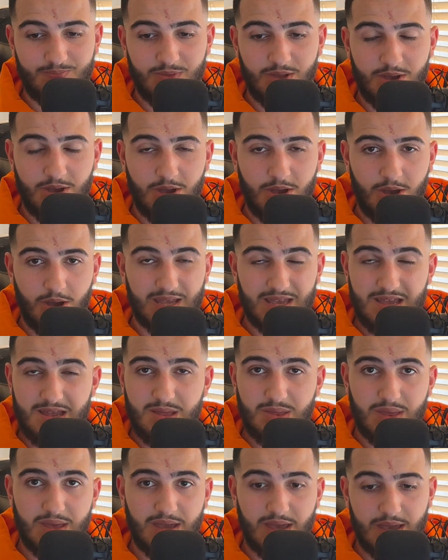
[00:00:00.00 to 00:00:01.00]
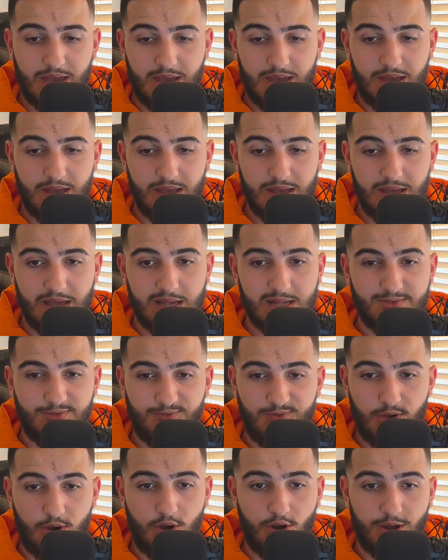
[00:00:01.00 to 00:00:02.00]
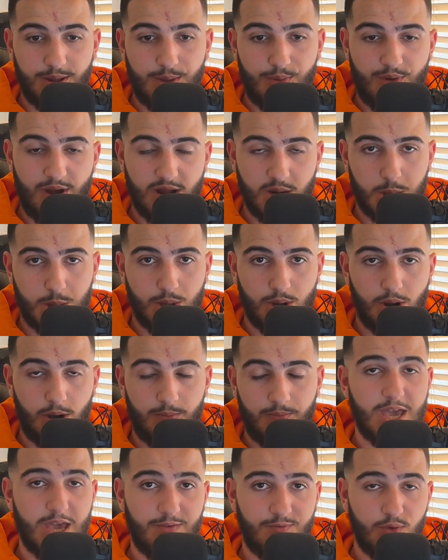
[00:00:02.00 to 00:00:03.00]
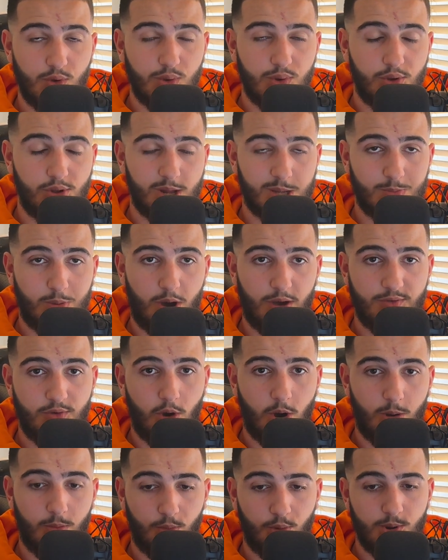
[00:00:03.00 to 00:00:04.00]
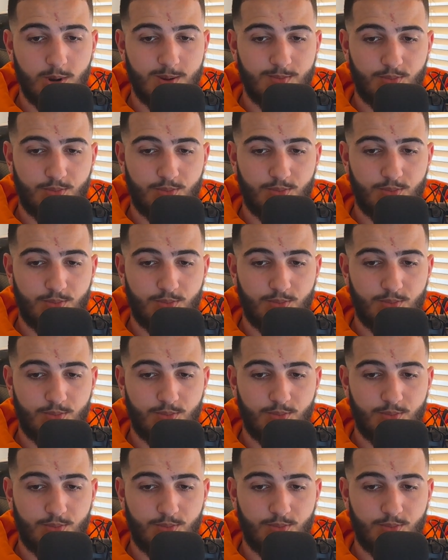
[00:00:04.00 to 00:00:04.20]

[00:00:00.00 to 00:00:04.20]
The key thing here is figuring out the right trigger. If you're doing as part of your onboarding